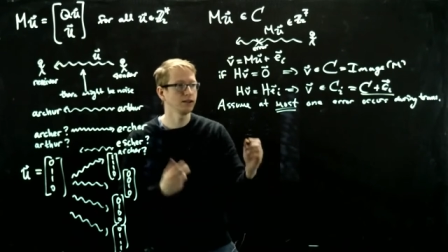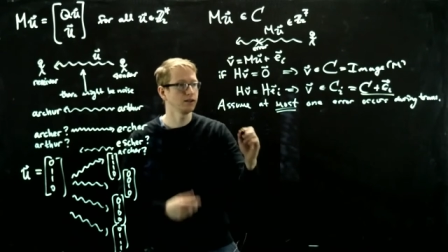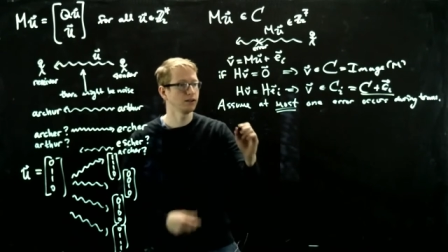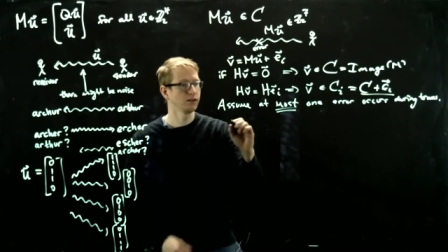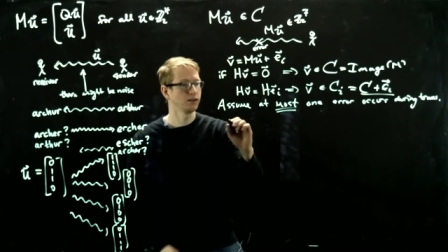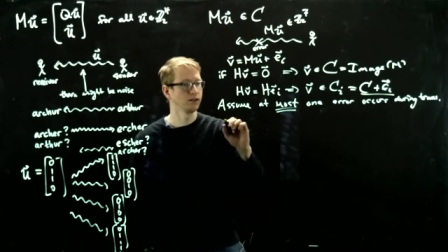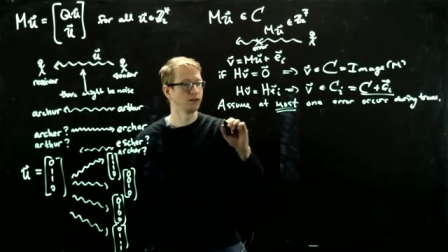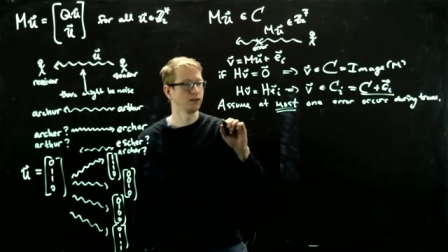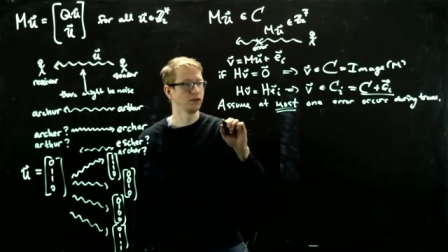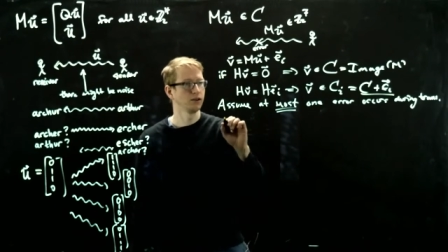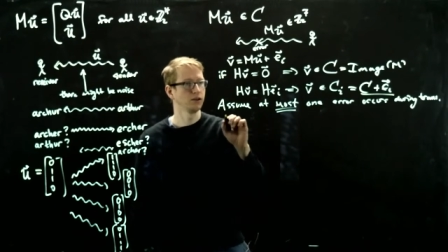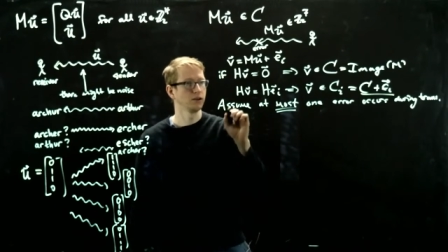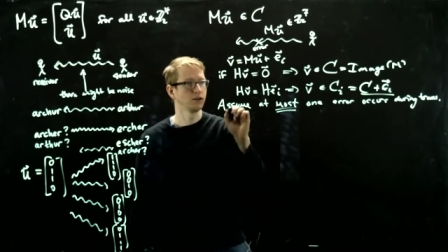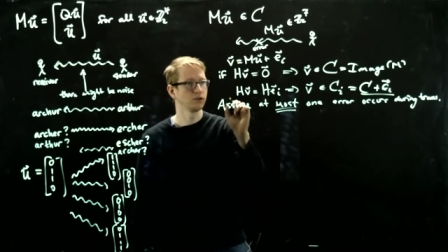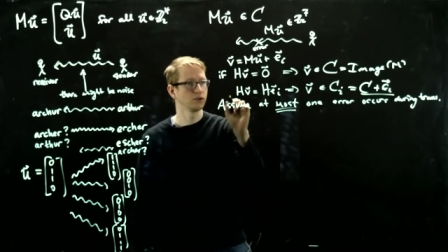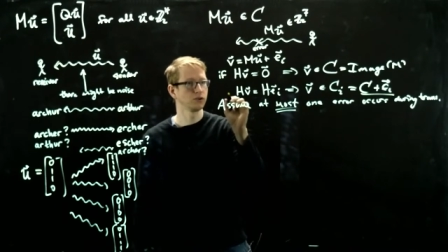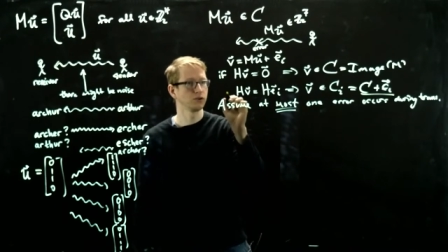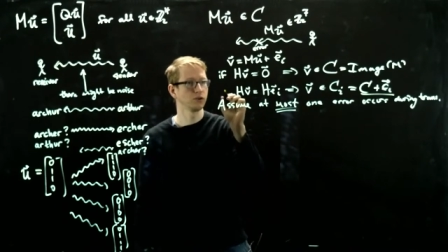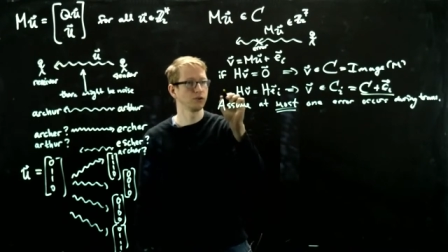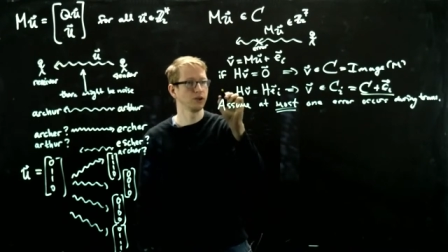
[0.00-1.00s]
it?
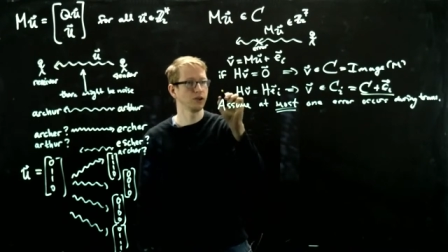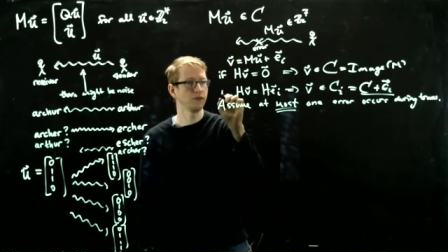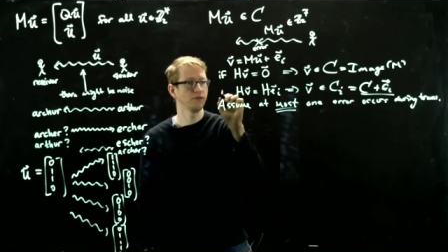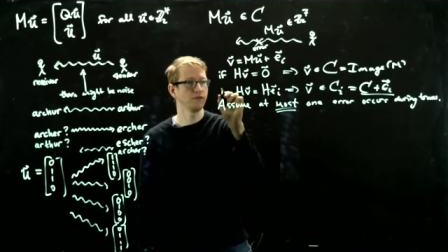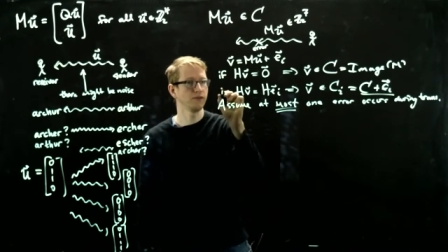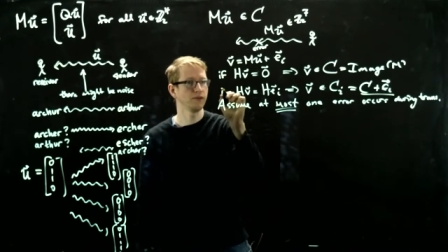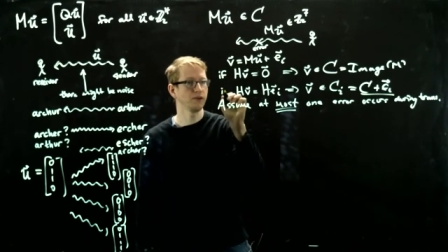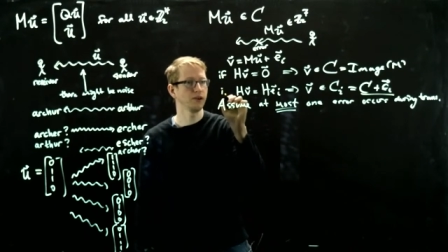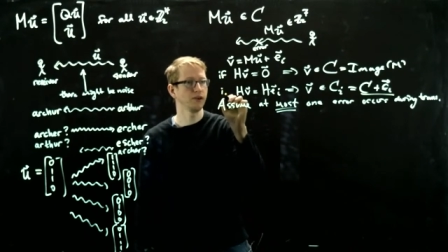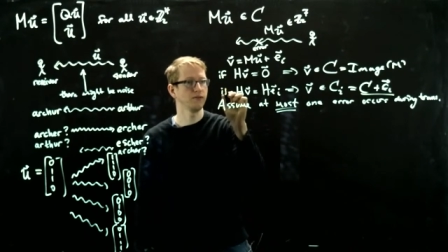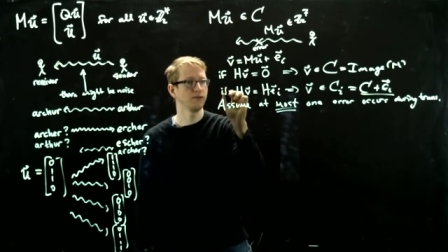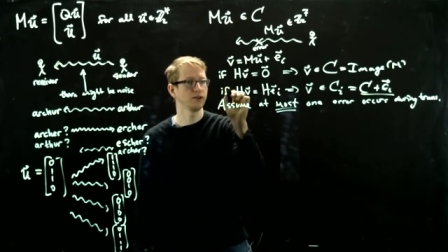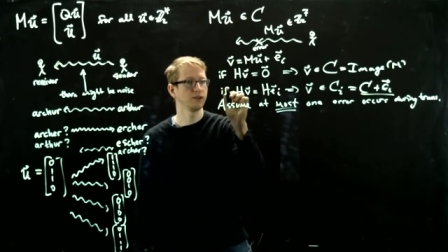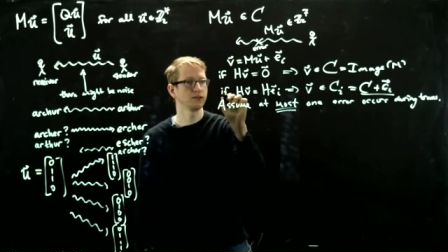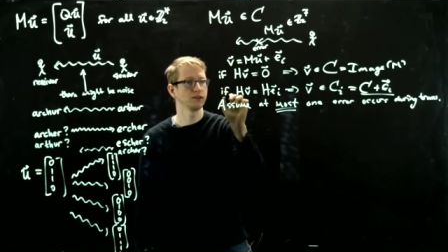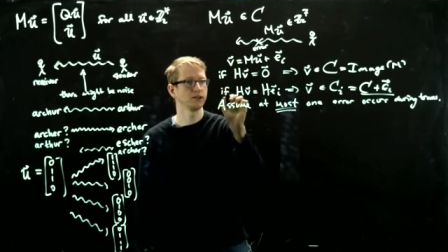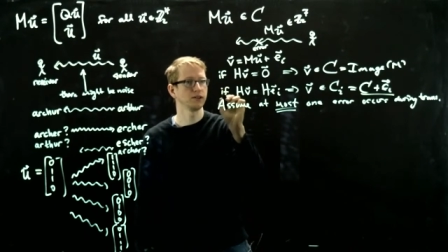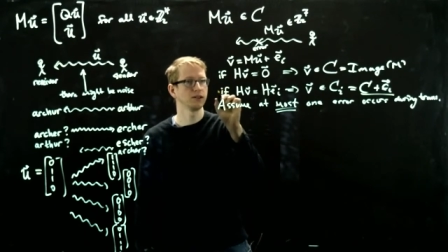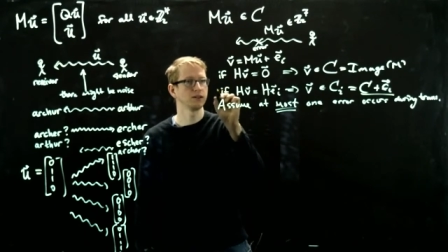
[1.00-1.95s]
So if it's,